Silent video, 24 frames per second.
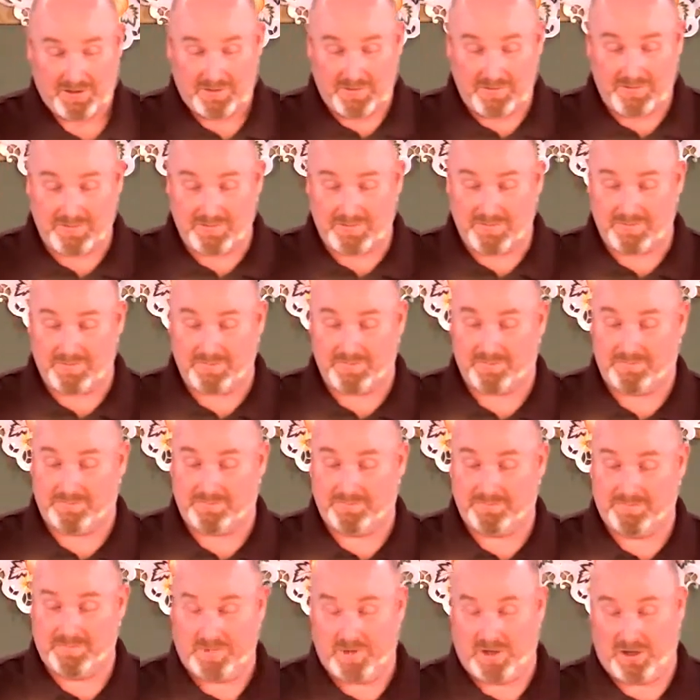
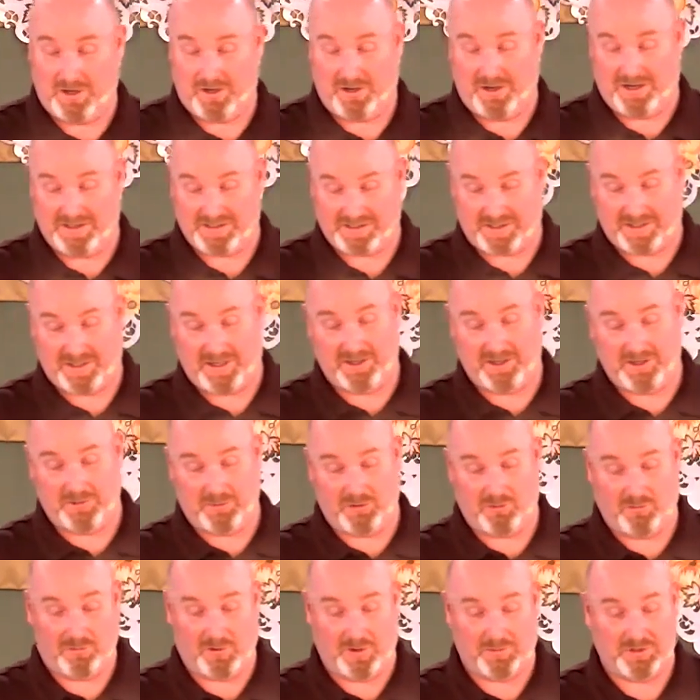As a kingdom, it
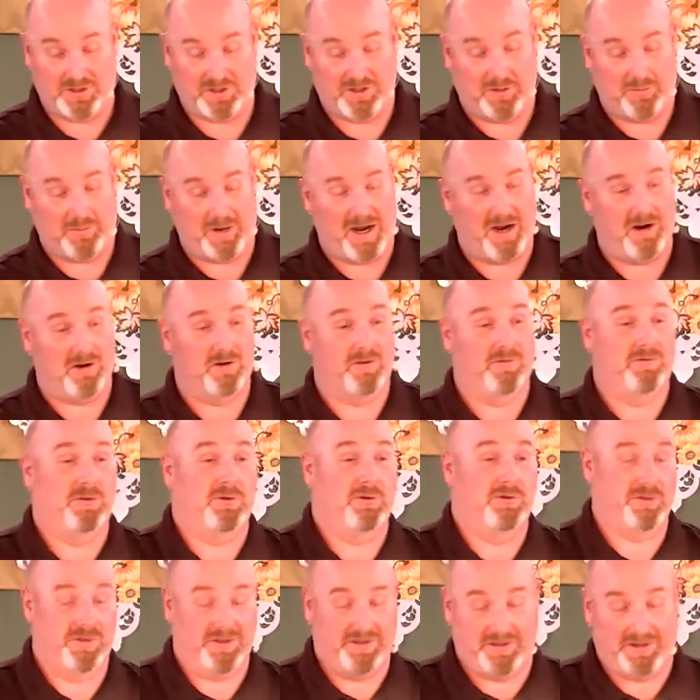would represent a
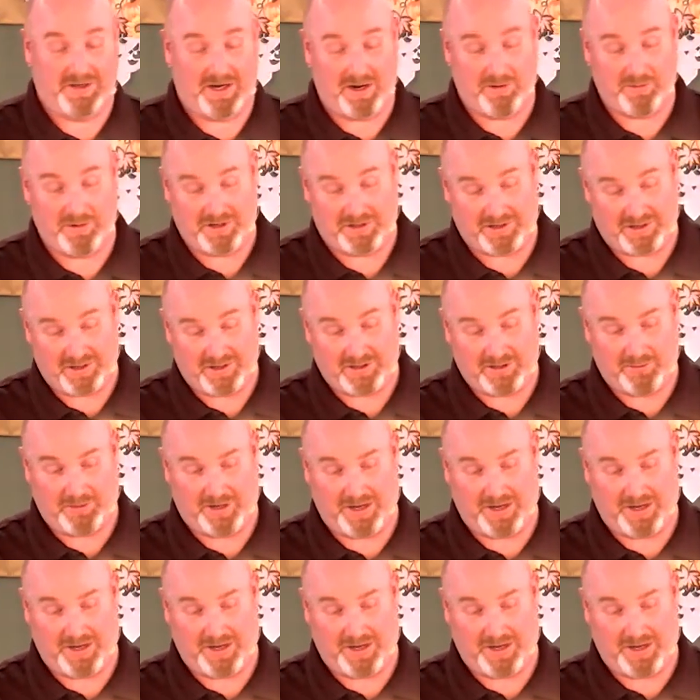powerful and dominant kingdom.